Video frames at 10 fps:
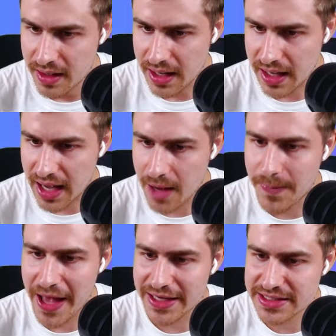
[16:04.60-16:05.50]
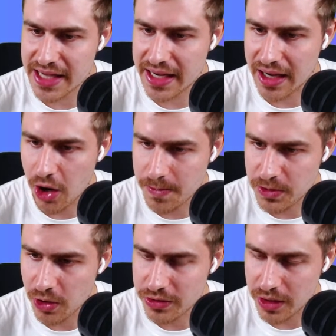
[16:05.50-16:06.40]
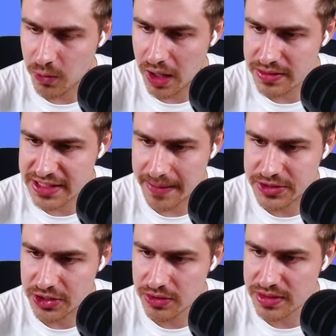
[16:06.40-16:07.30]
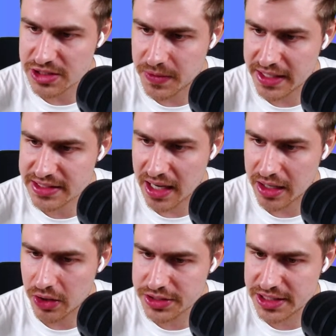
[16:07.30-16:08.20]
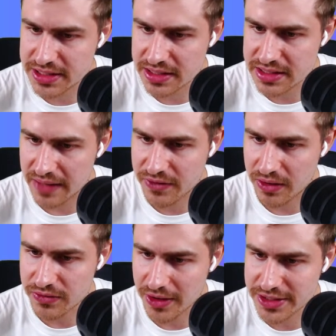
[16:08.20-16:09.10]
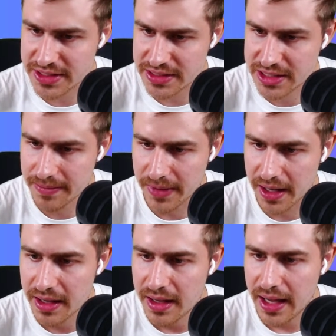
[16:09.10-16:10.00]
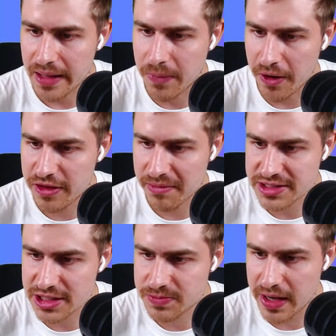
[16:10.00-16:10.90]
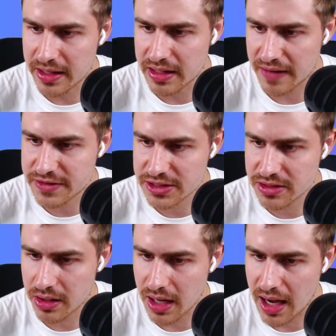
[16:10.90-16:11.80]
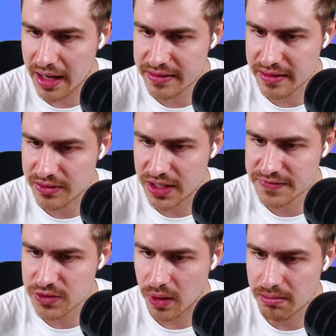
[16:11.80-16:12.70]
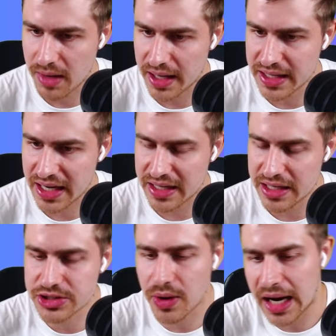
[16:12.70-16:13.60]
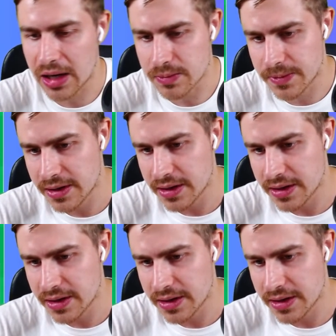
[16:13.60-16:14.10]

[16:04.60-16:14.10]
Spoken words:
Abe is saying, hope you are doing well. Same to you. This week is kind of dodgy since I've got Rogers and Timber, and both of them are suspended. I have to start either Greaves or Ahmad, and I need your help.